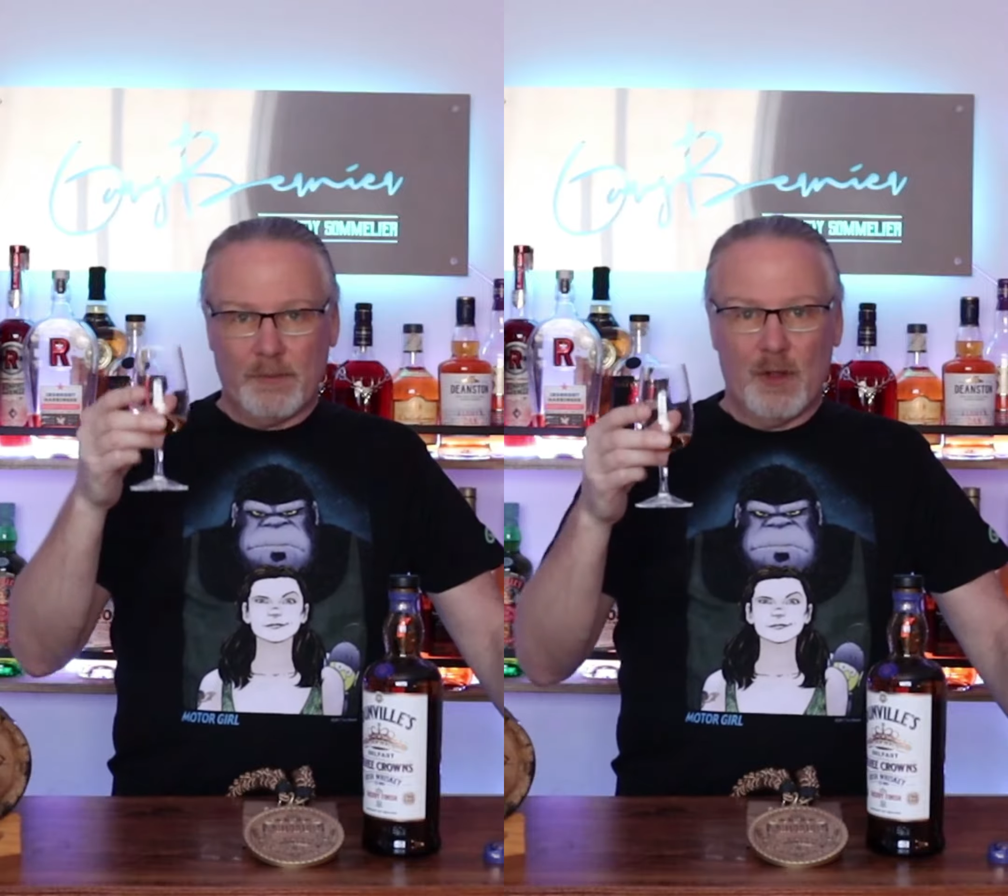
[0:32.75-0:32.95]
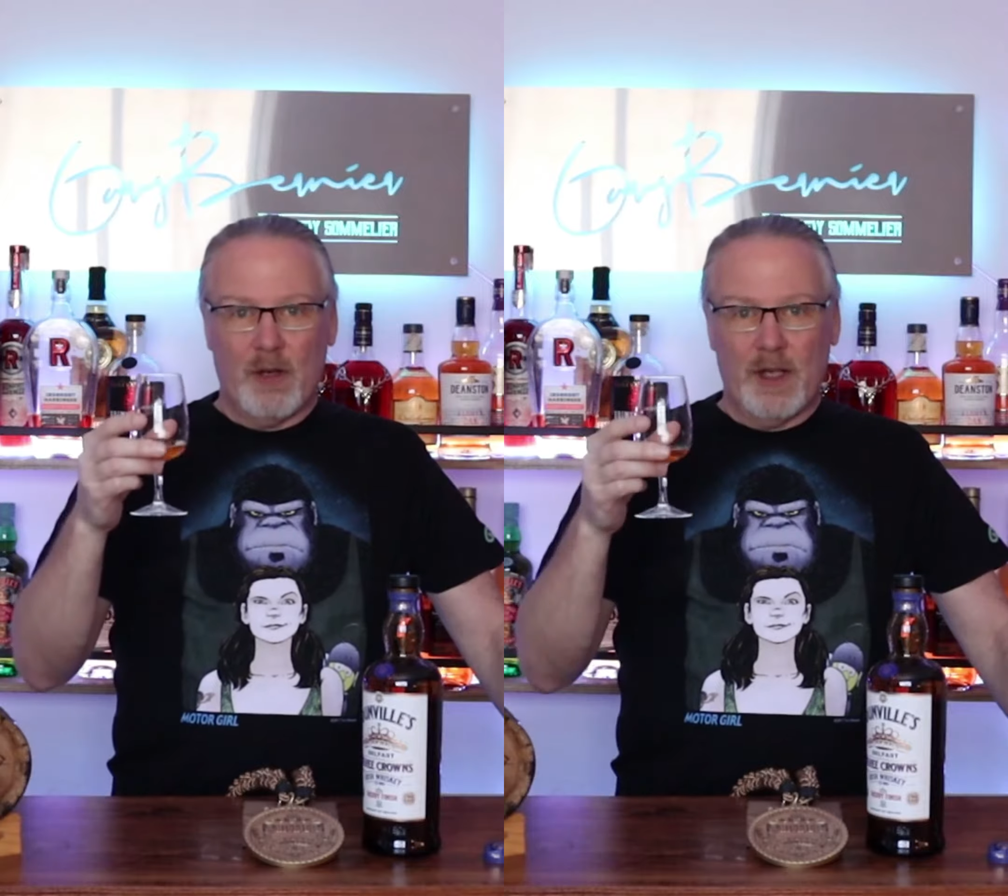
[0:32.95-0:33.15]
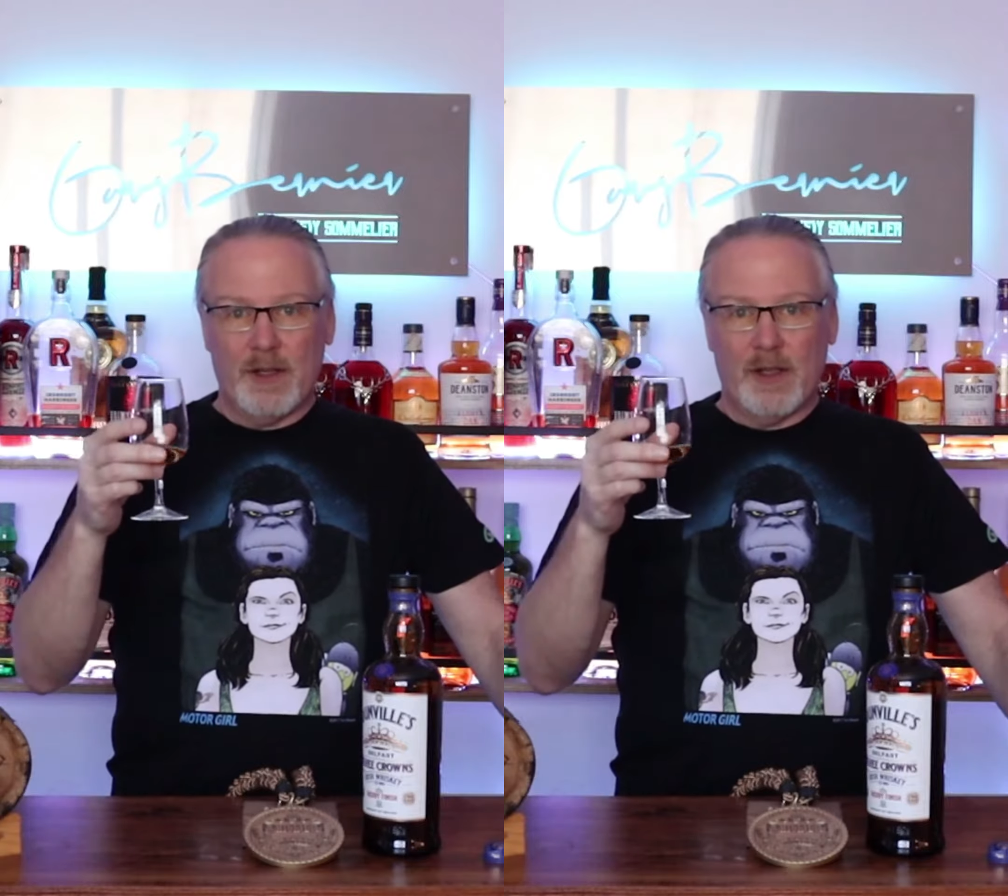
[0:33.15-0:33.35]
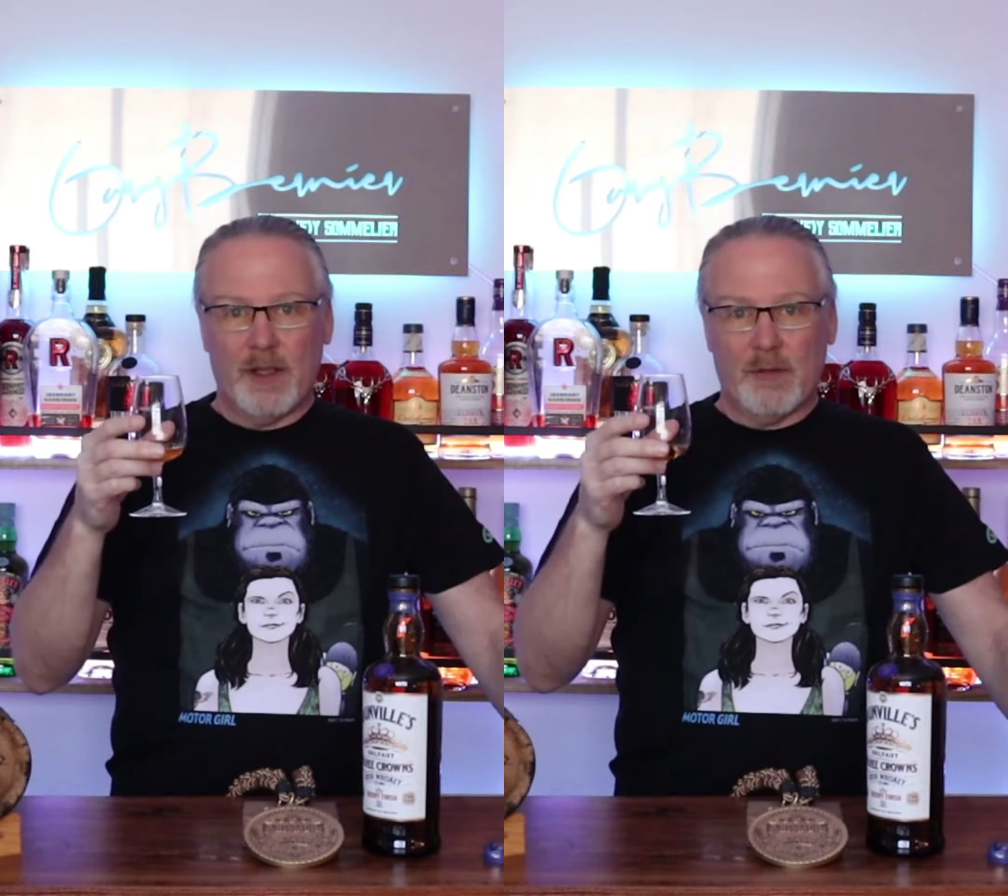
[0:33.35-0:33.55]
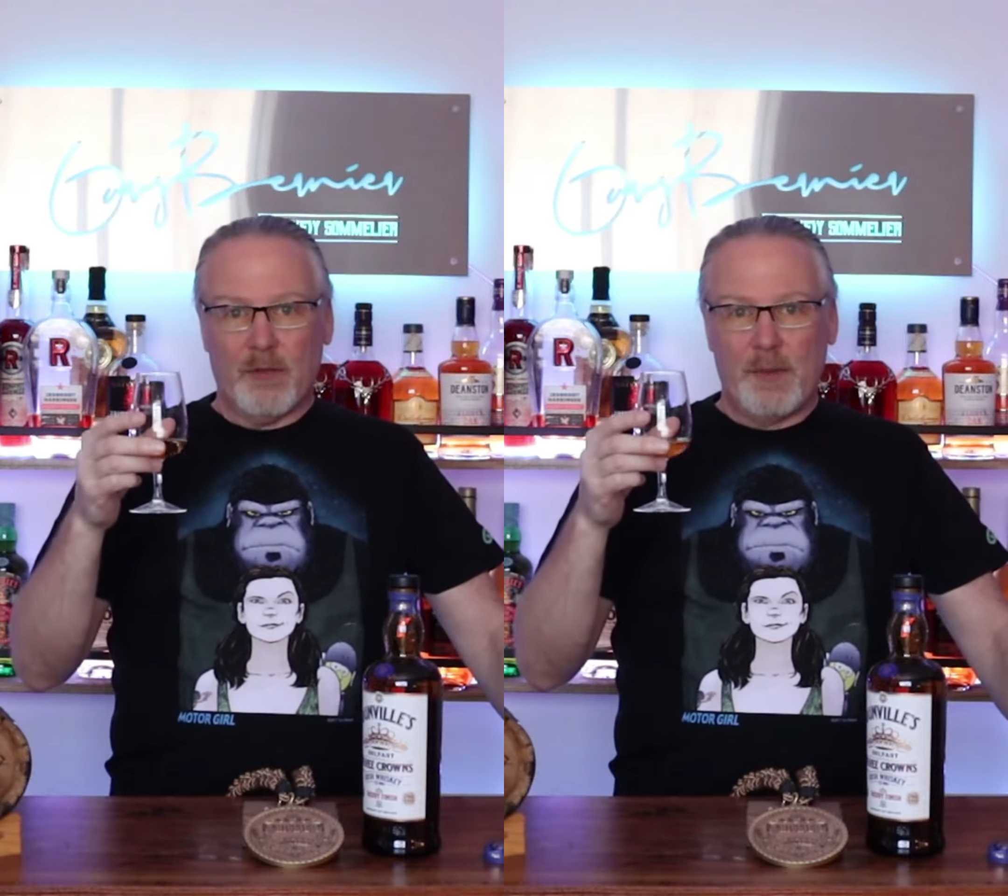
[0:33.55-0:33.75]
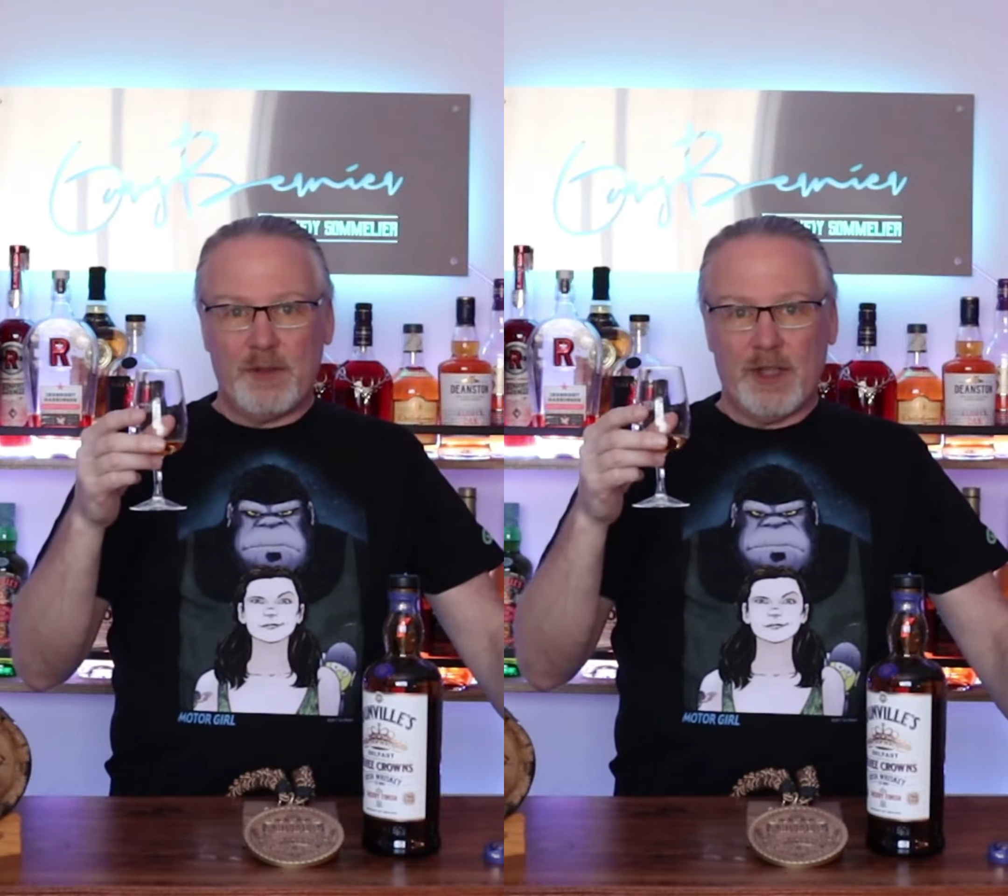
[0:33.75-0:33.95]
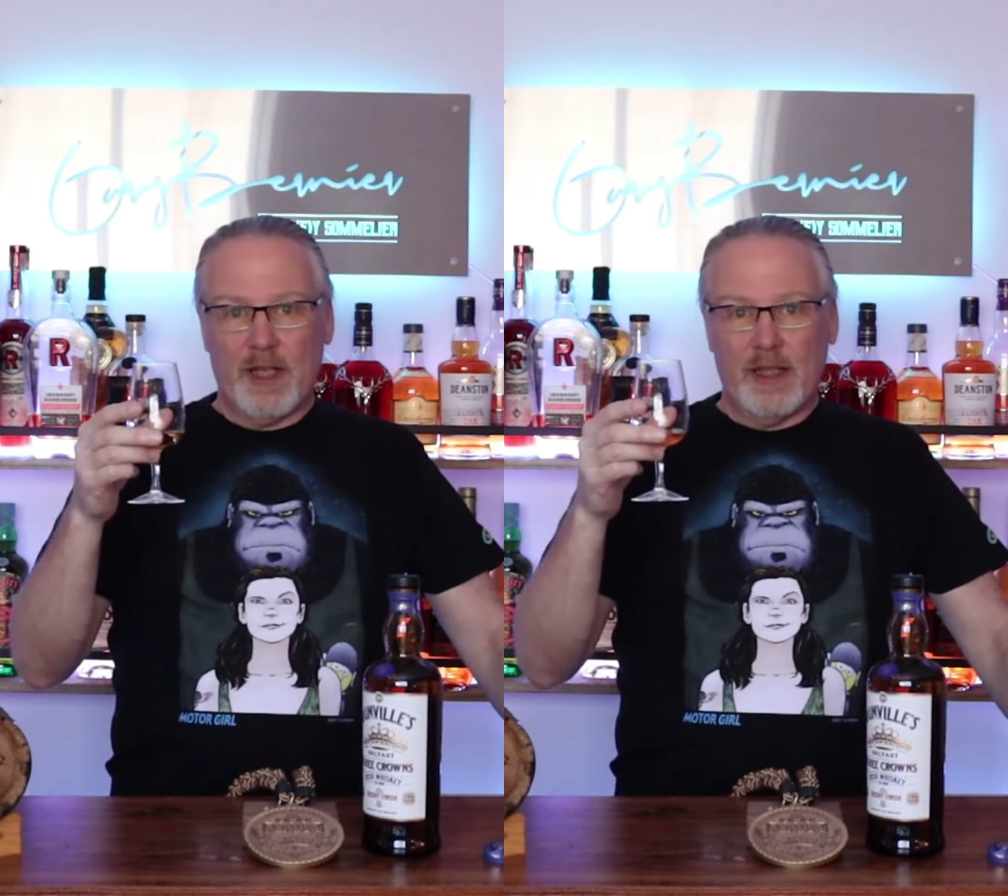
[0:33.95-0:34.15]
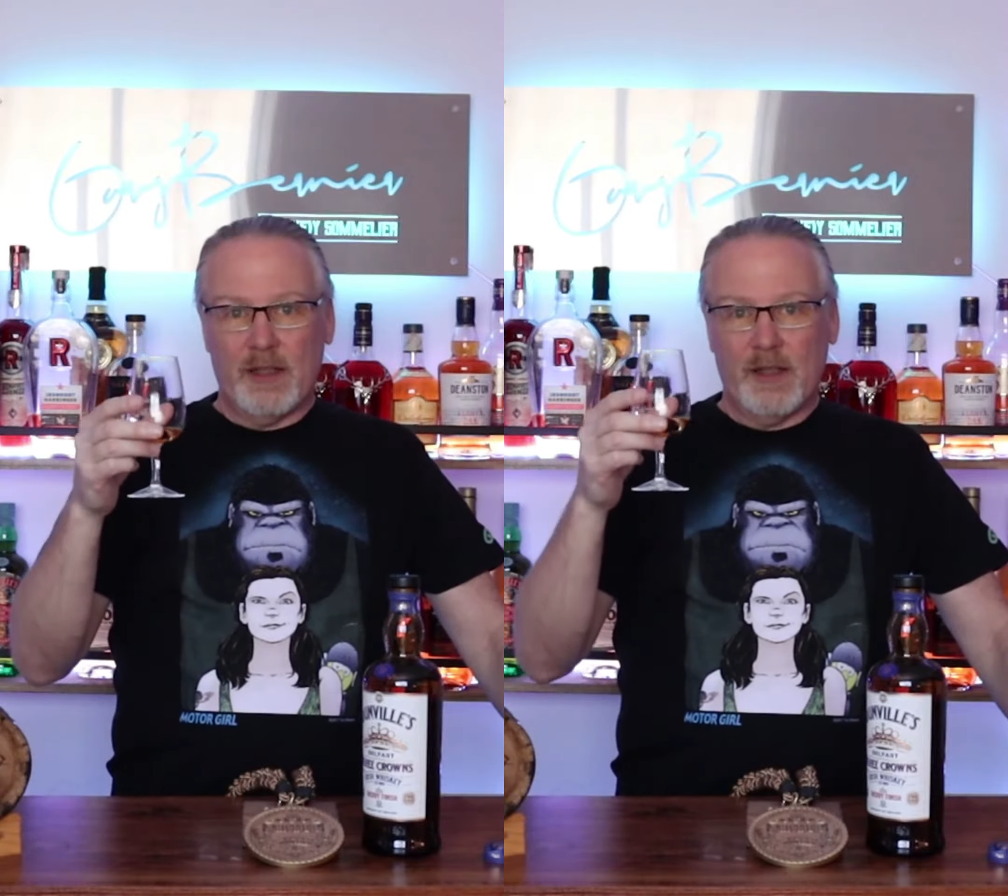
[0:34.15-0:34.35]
Go on their website,